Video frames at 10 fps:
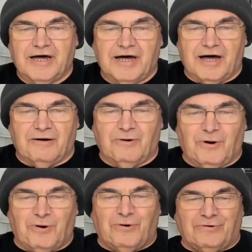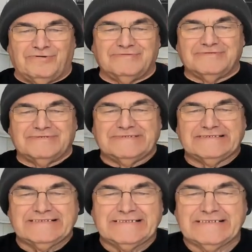Hello.
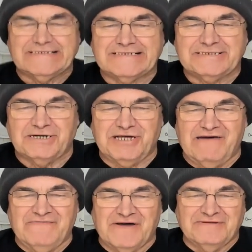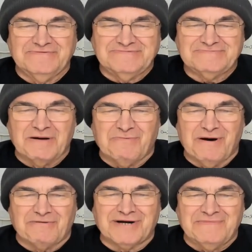Good evening.
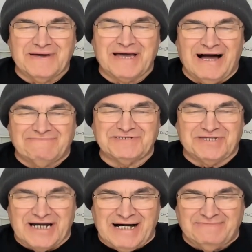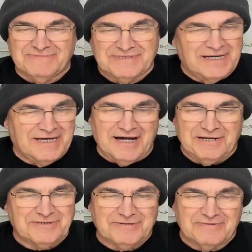Welcome to Gav's Drams. I
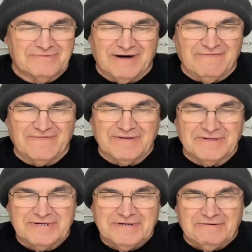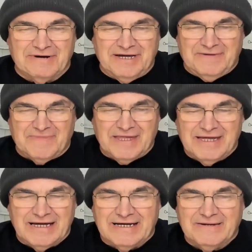can't stop laughing. Right.
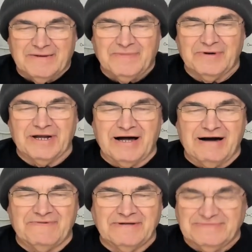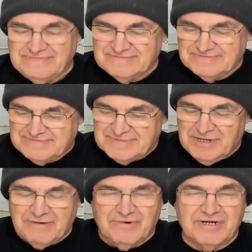Gonna having
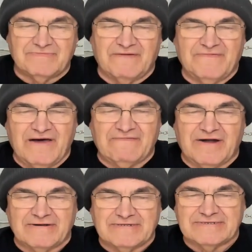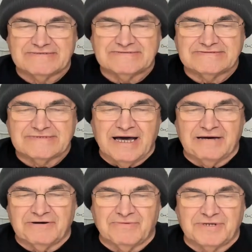one of my favourite
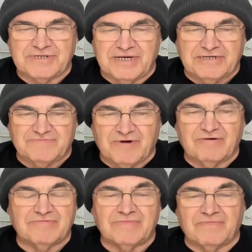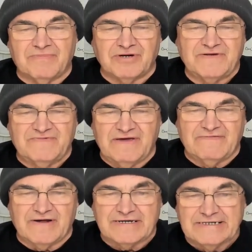Irish whiskies, probably my most
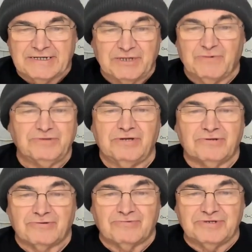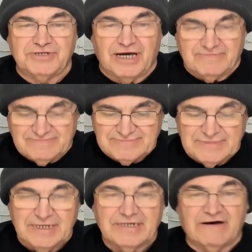favourite. You wouldn't know, would you?
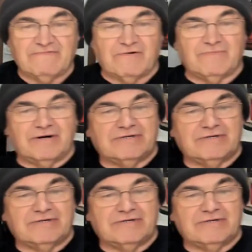I've got my